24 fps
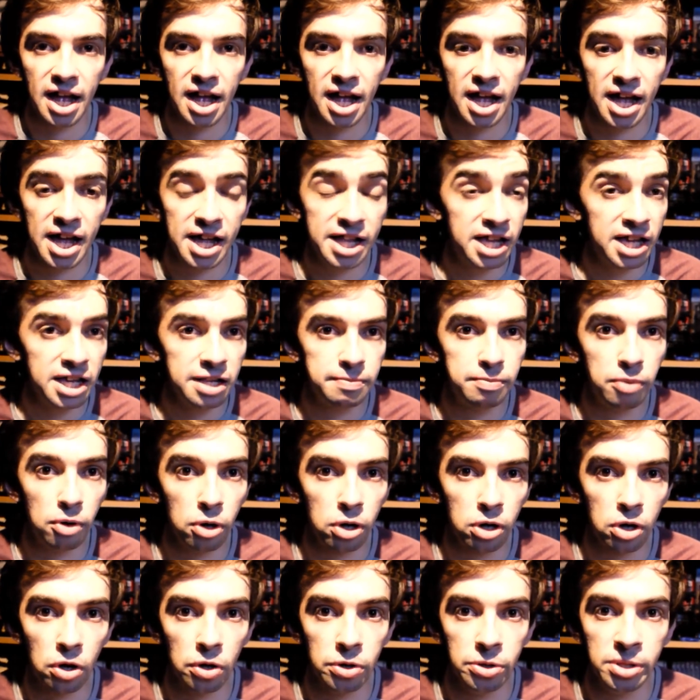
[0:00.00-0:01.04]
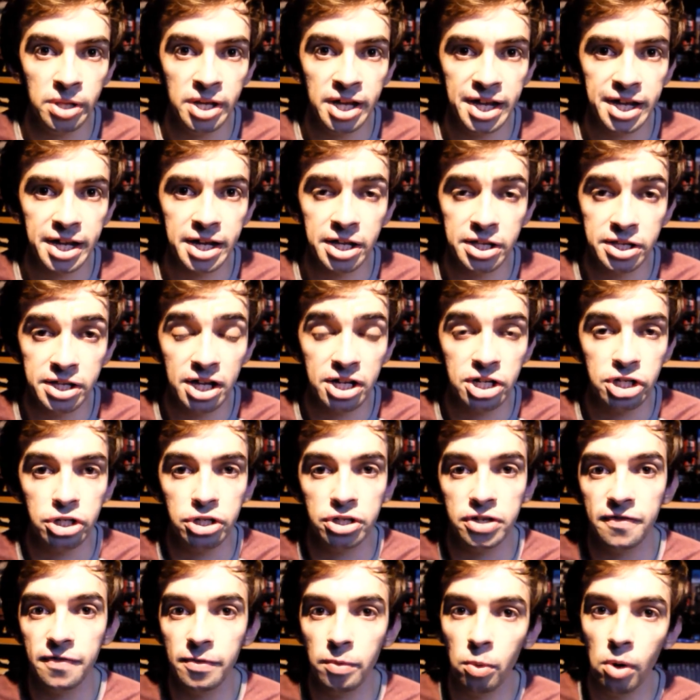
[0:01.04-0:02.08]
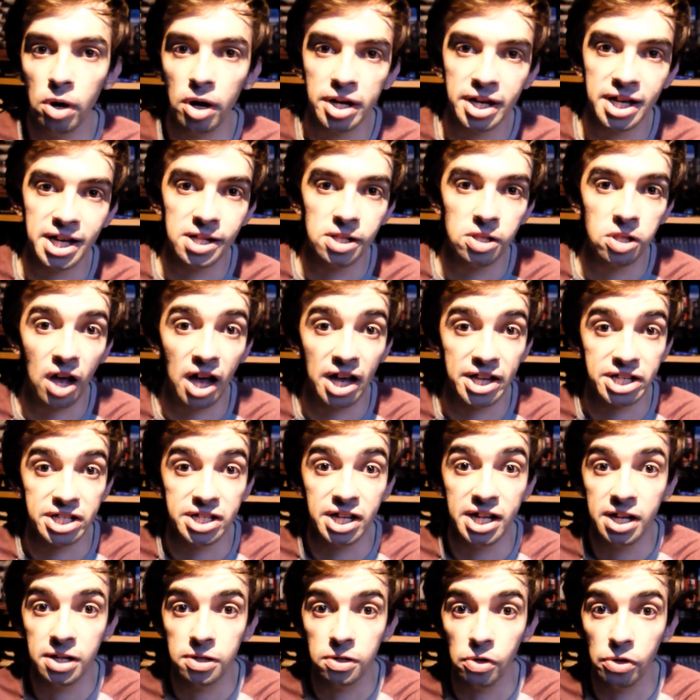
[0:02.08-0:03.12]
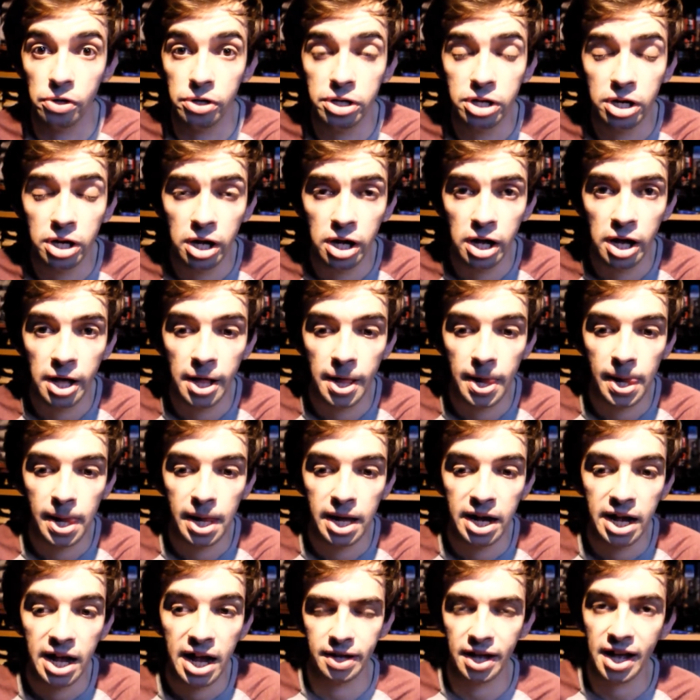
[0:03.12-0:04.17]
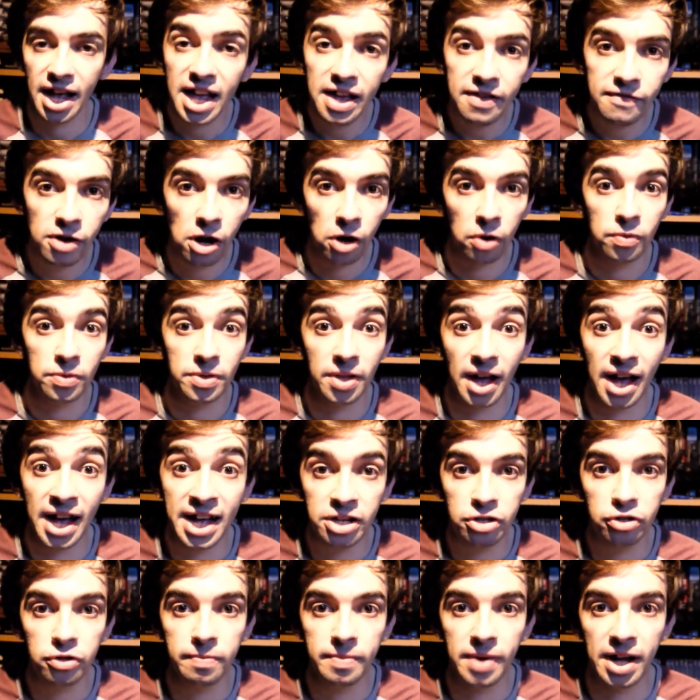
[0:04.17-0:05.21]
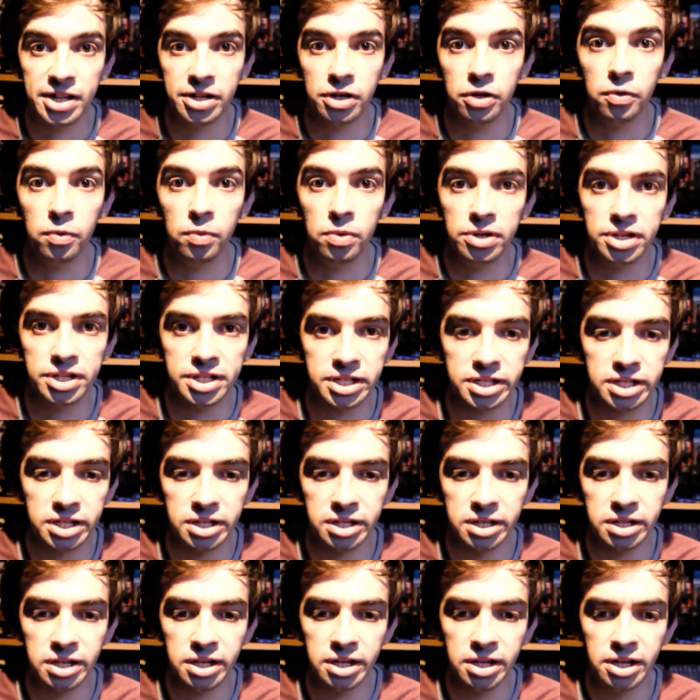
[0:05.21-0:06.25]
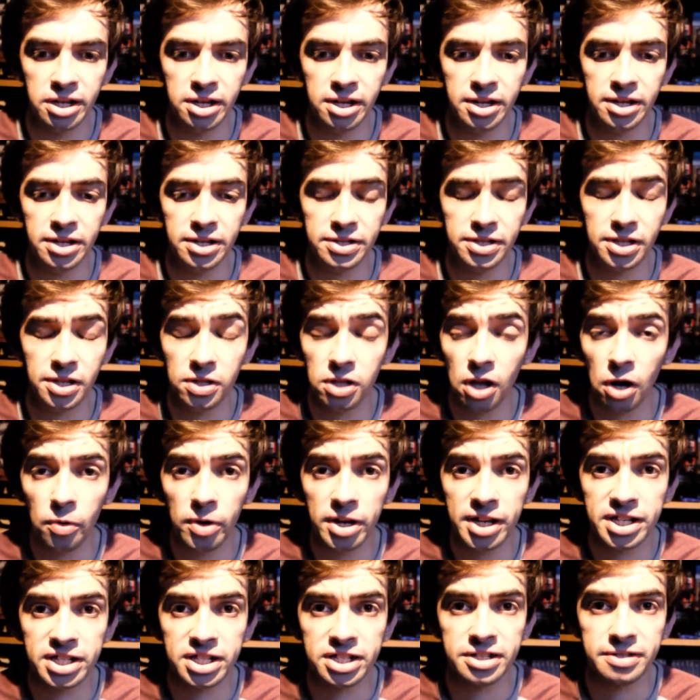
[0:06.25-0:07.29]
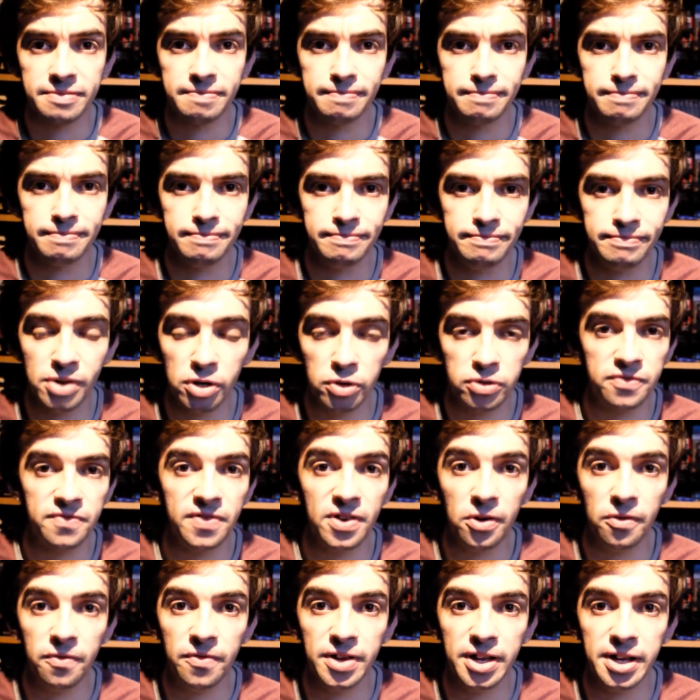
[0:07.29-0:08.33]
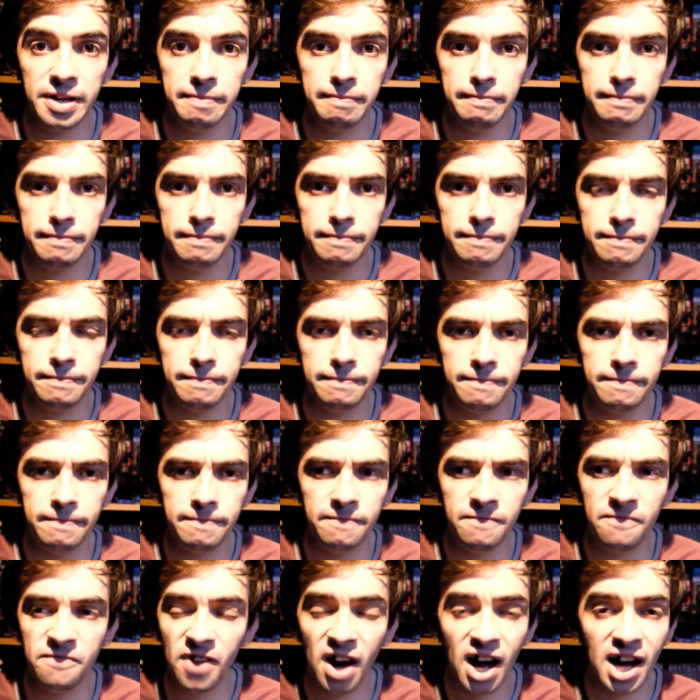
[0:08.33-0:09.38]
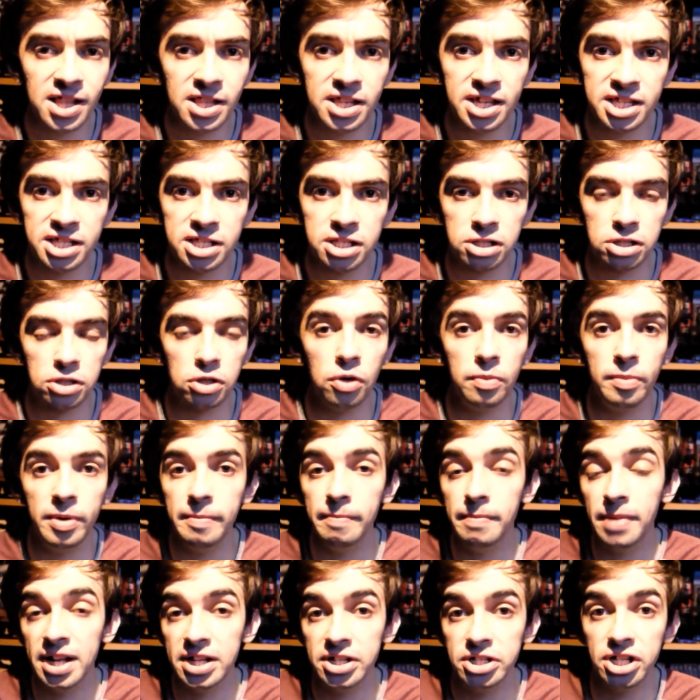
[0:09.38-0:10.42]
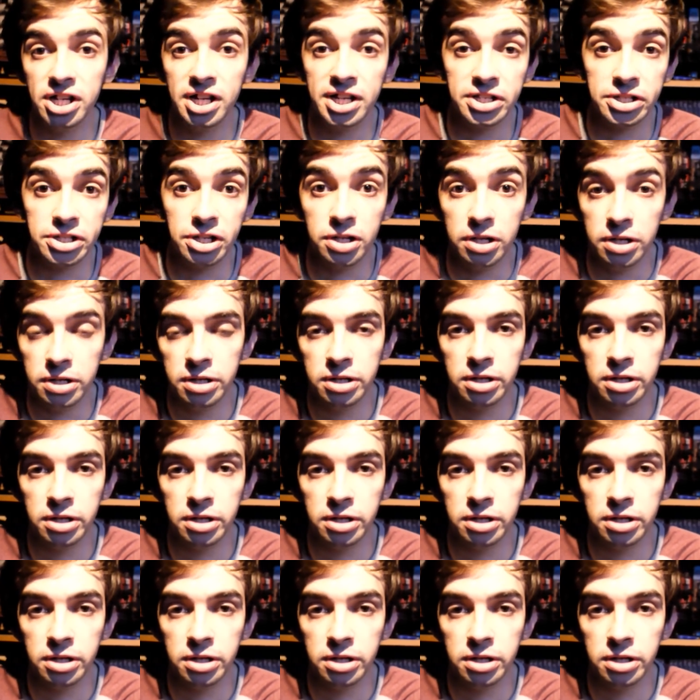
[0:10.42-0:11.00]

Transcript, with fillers: in his book on the conditions of the working class in England, he wrote that Angel Meadow was the lowest, most filthy, vilest slum in Manchester.